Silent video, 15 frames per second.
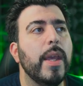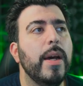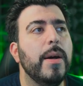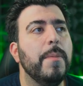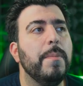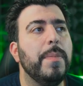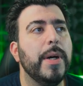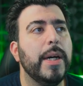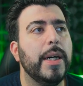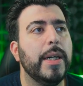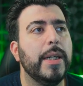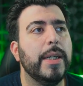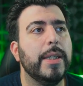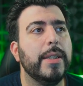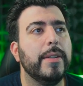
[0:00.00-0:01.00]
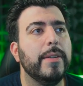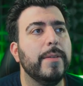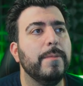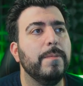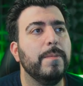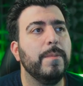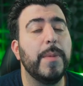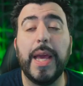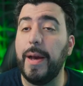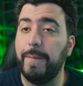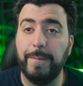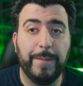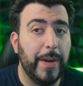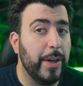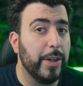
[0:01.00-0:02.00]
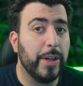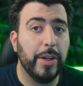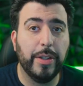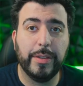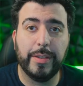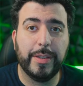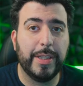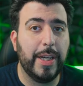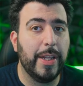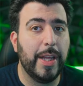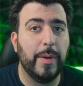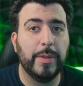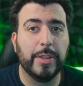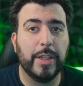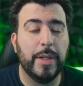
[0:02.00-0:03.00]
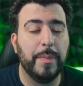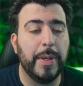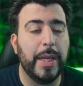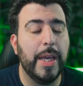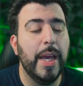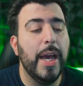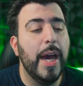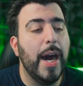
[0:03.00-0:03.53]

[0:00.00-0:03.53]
But yeah, very curious to see how that one's going to be.